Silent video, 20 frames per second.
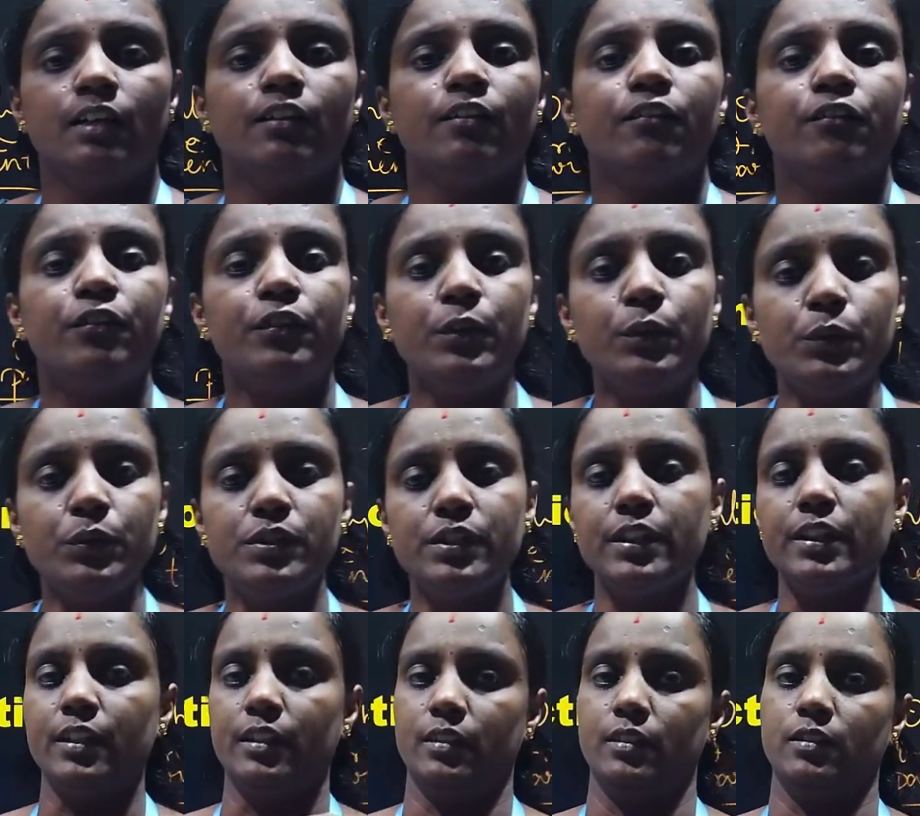
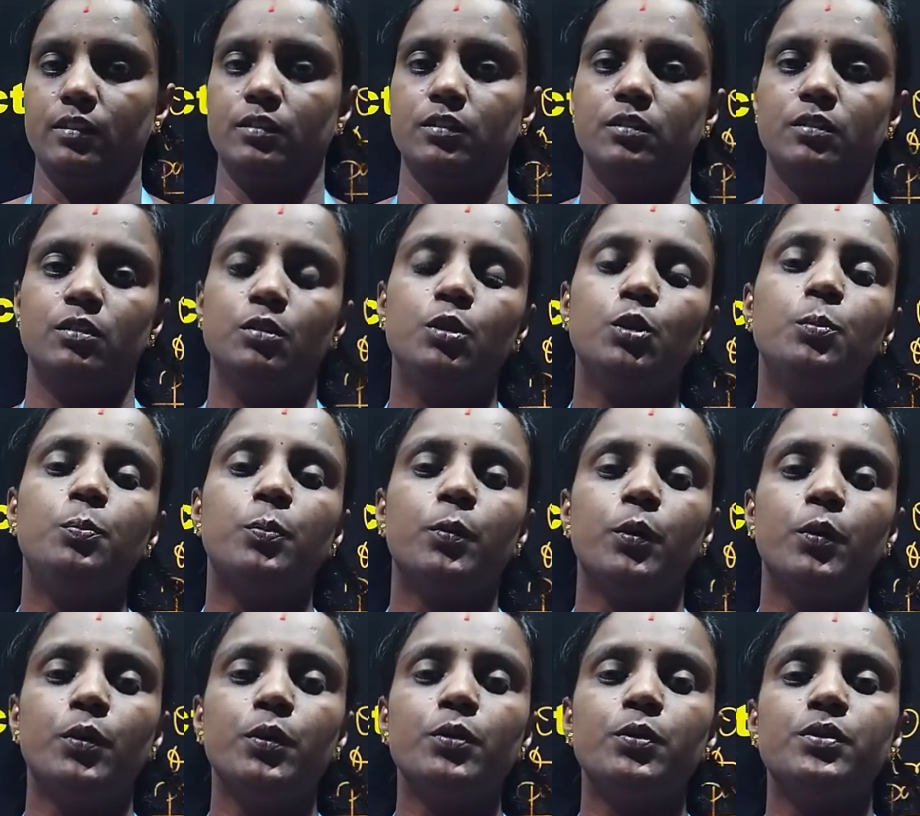fusing to
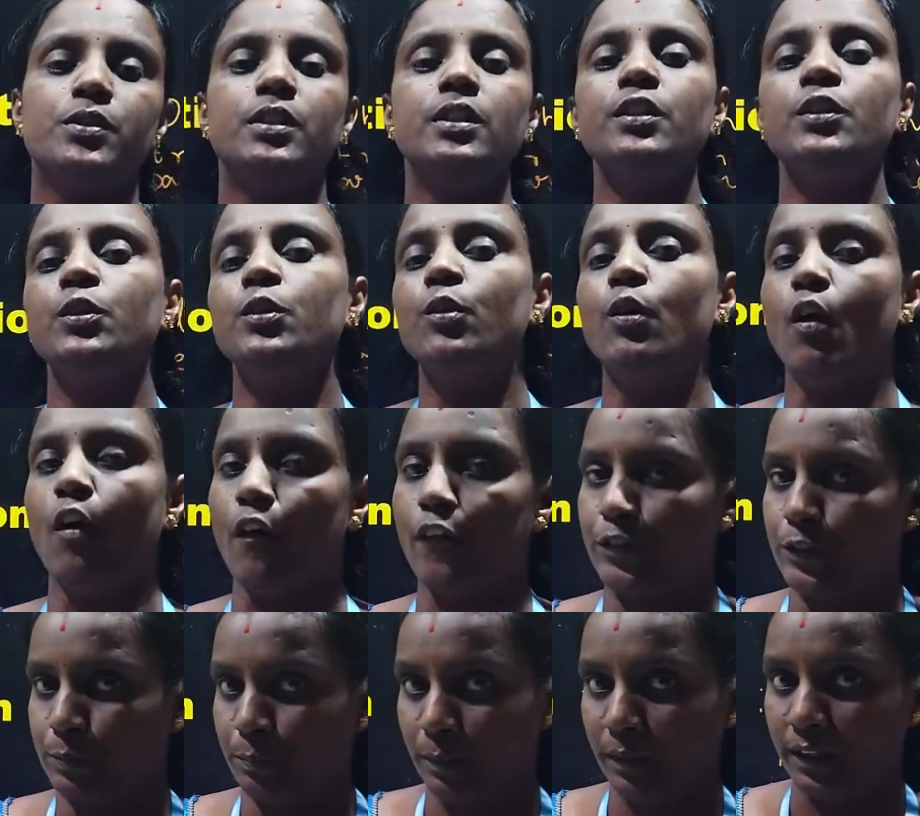produce a new
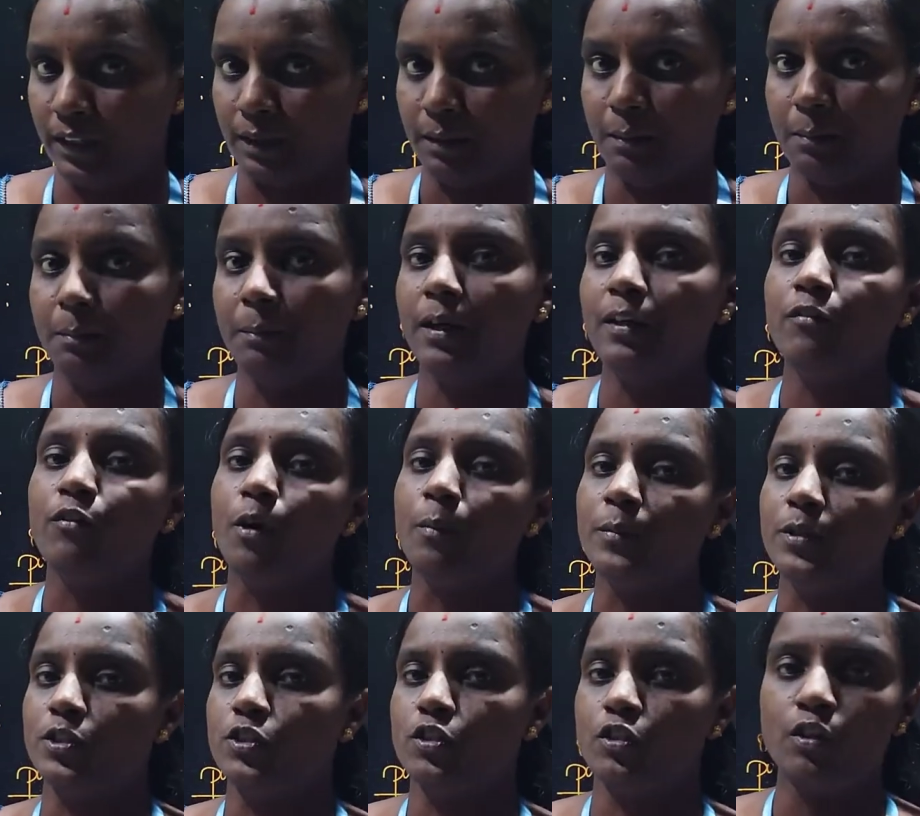offspring by
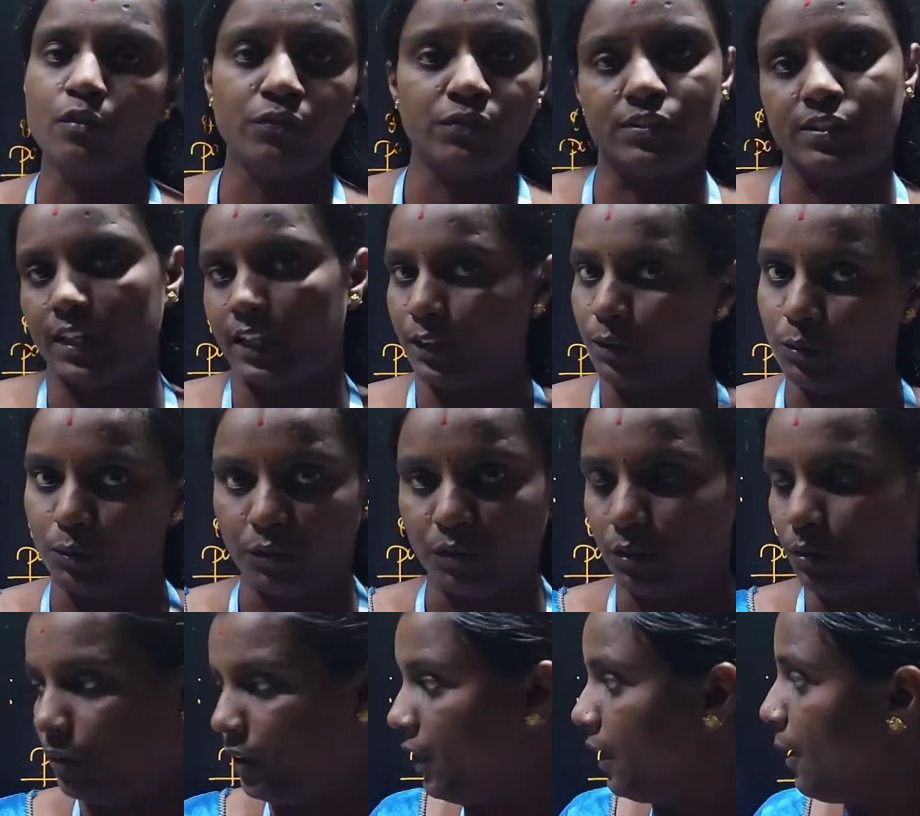formation of
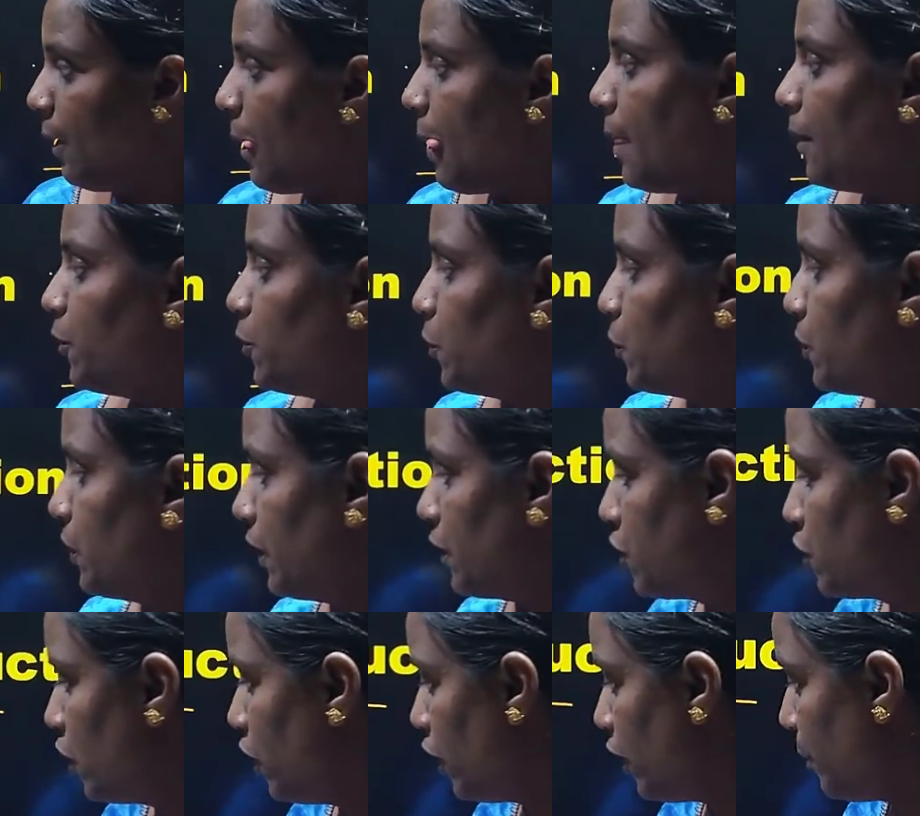zygote. Okay, so sexual